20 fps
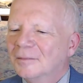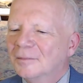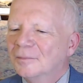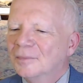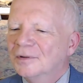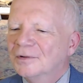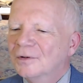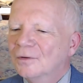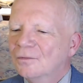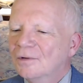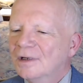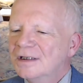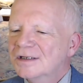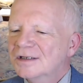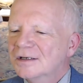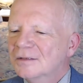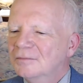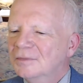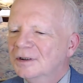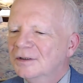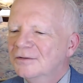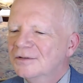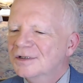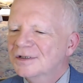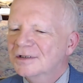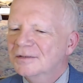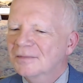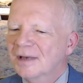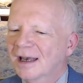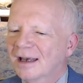Put the win some, lose
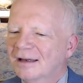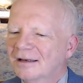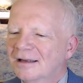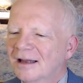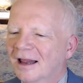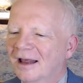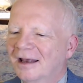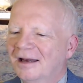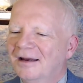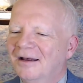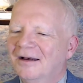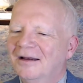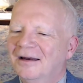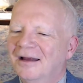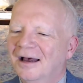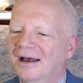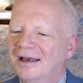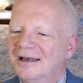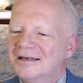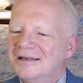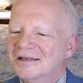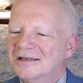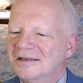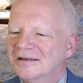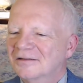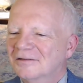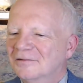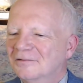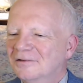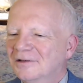some headline on ice.
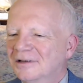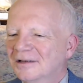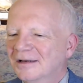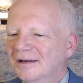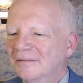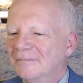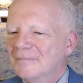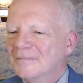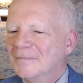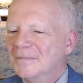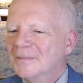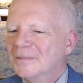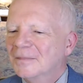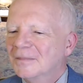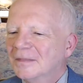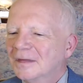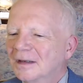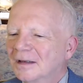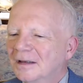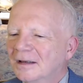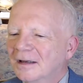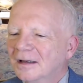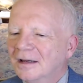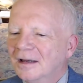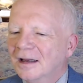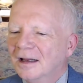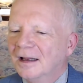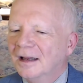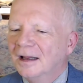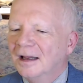Really?
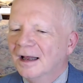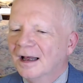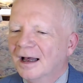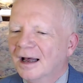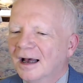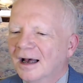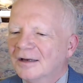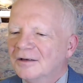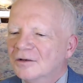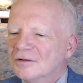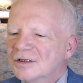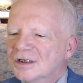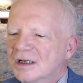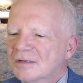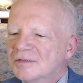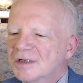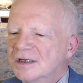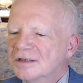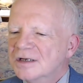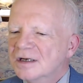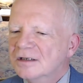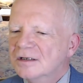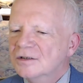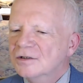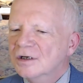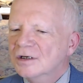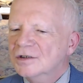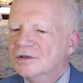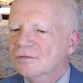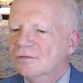No Sleep says, in a
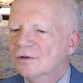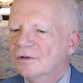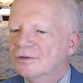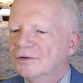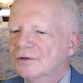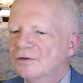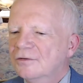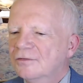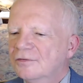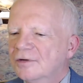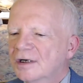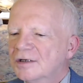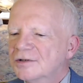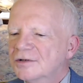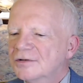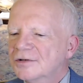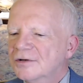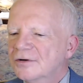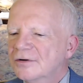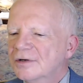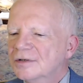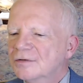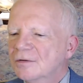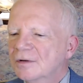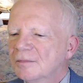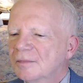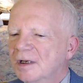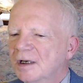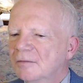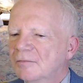just world, the new Fraser series
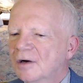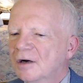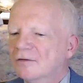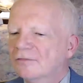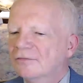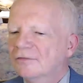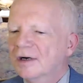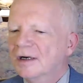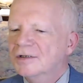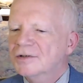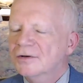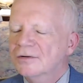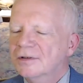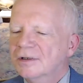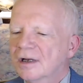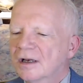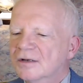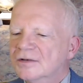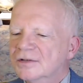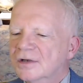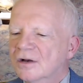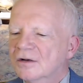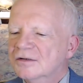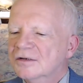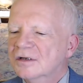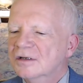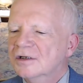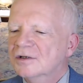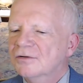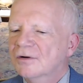would be about Fraser and Niles
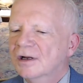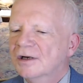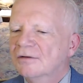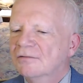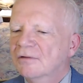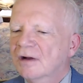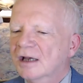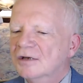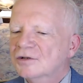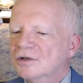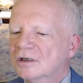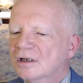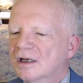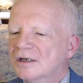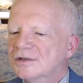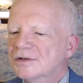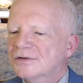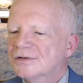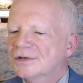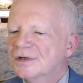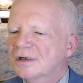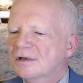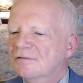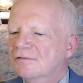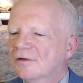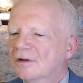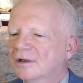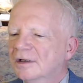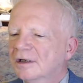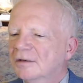constantly trying to rationalize their city
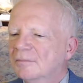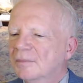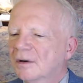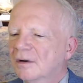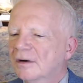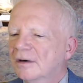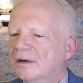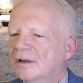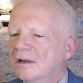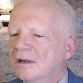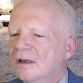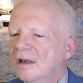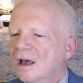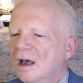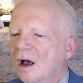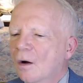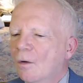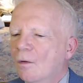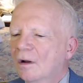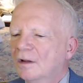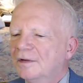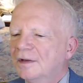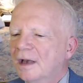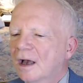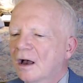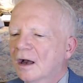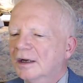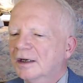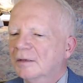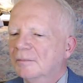falling apart, while the
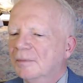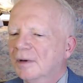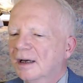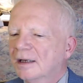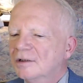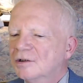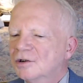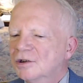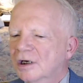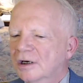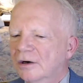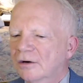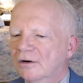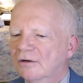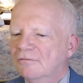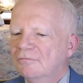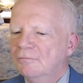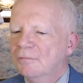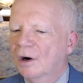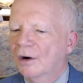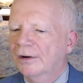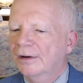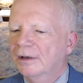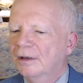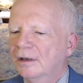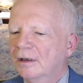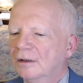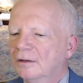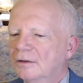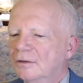occupied chair of
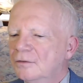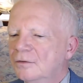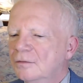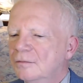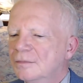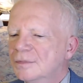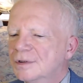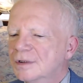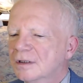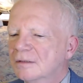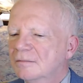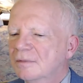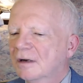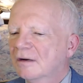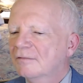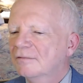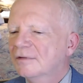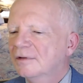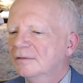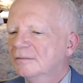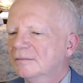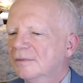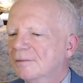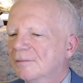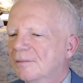Martin looms above them.